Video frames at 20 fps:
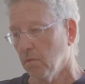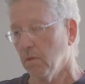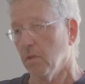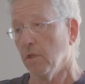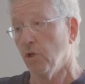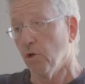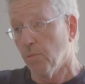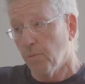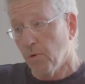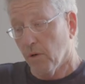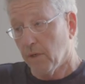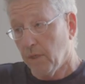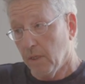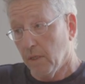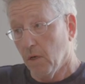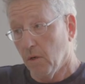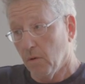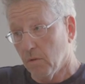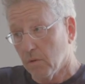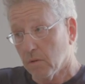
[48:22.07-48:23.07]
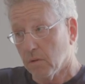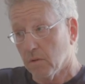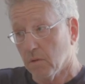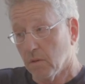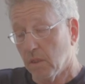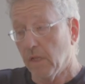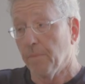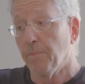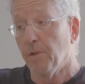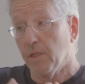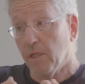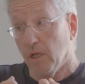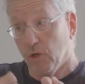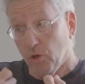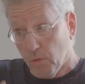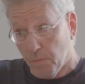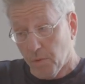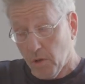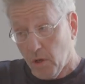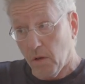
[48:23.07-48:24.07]
the new block he knows, the, the
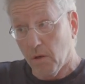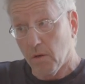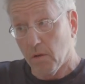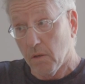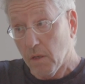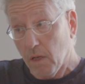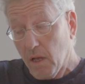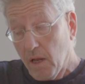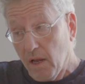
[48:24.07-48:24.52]
new block,